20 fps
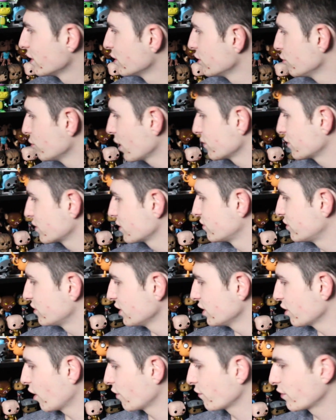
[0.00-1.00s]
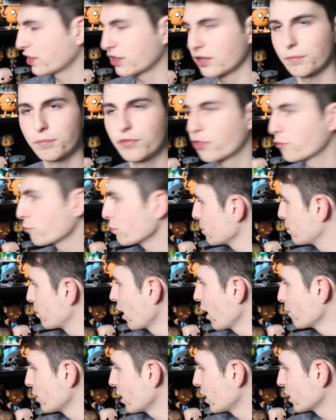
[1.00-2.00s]
and you guys can see here I've got the 3
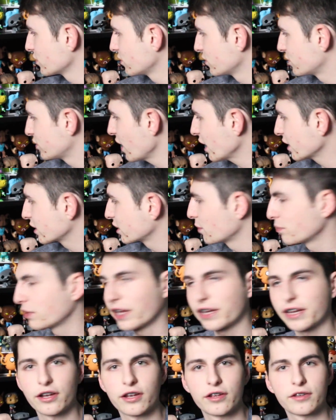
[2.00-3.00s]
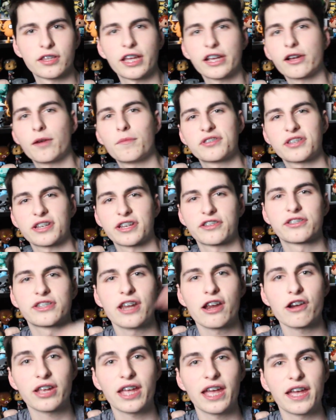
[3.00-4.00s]
Pop boxes stacked up almost like a
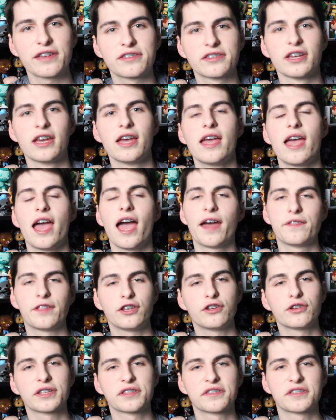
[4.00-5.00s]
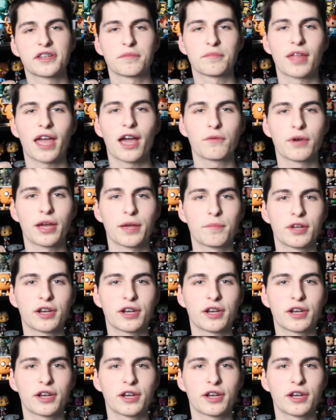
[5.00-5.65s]
staircase, and then you can sit them that way.